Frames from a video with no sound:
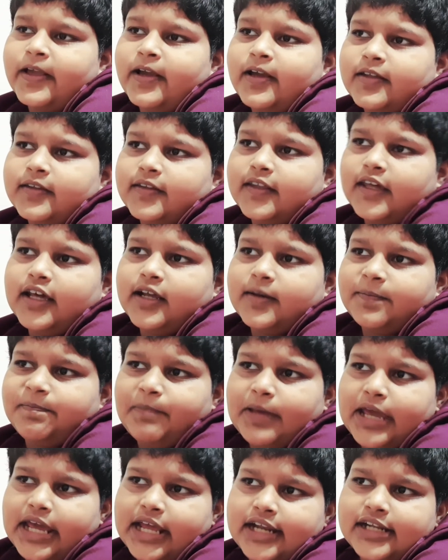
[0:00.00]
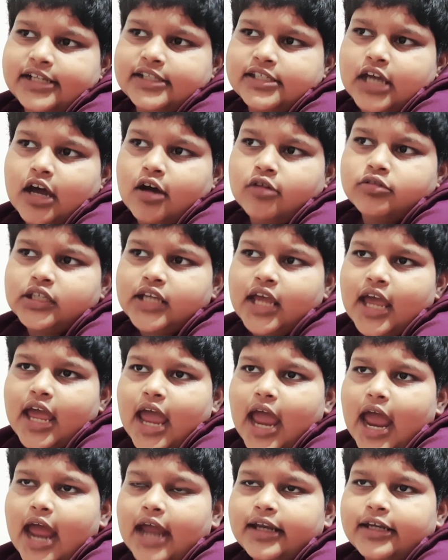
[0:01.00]
their parents' house
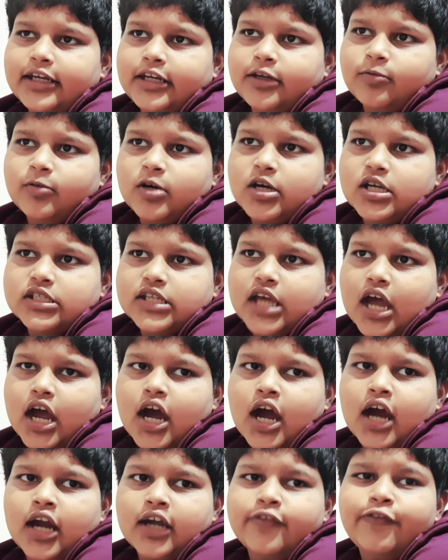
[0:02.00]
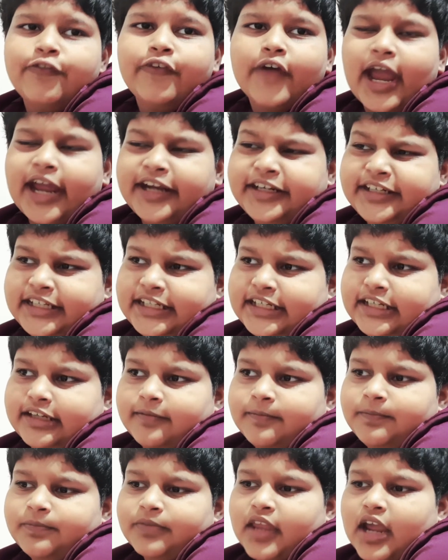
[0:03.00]
and it was Aunt Fanny.
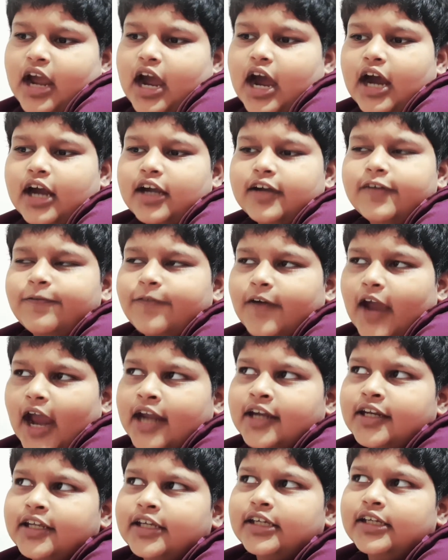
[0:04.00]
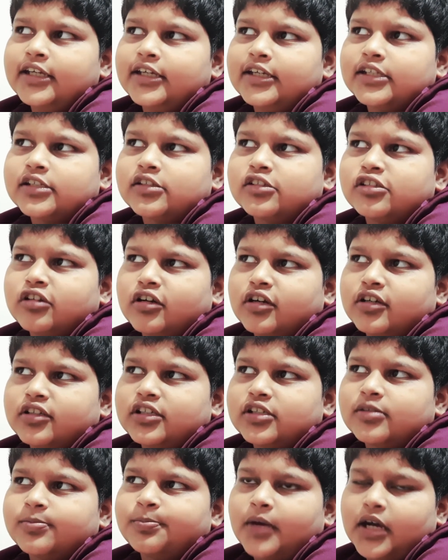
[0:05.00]
Aunt Fanny is
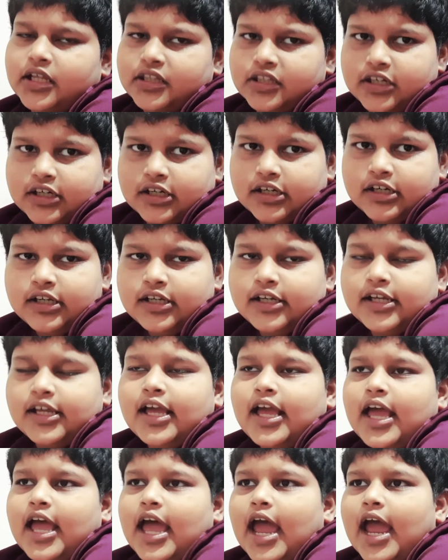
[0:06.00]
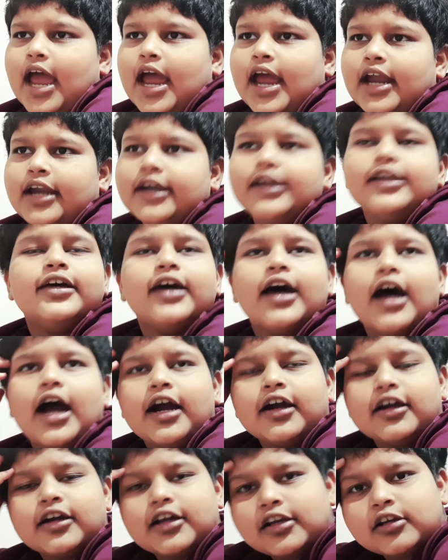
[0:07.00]
George's mother and
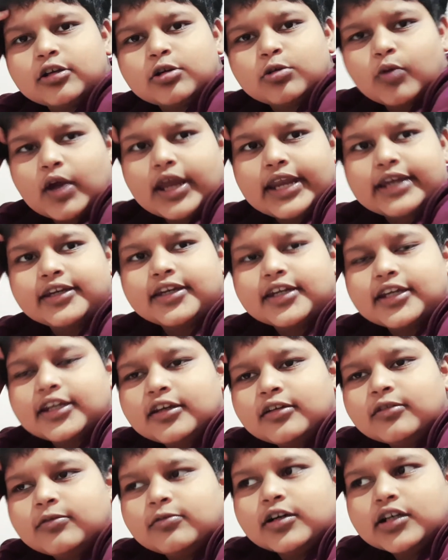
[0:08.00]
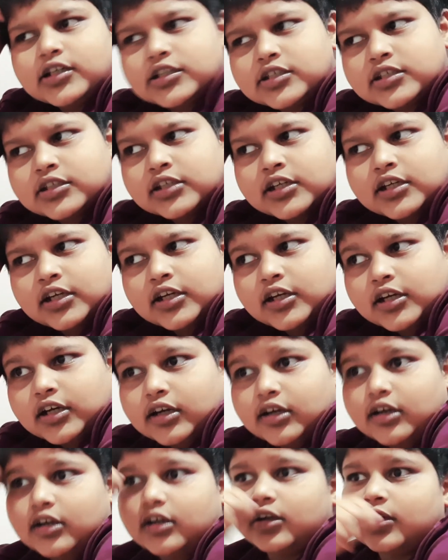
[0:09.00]
Uncle Quentin was
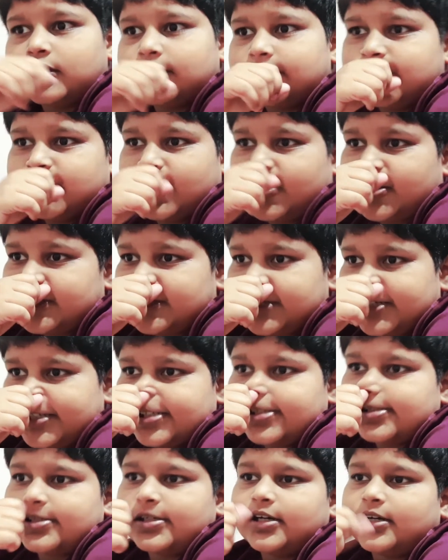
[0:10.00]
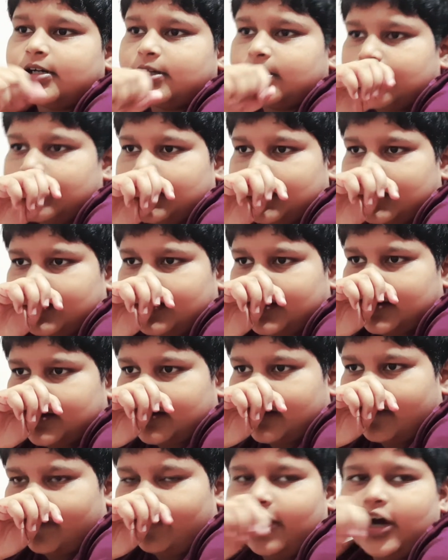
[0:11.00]
George's
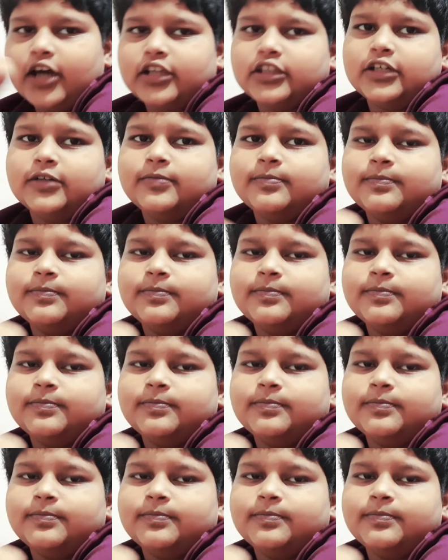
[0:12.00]
father.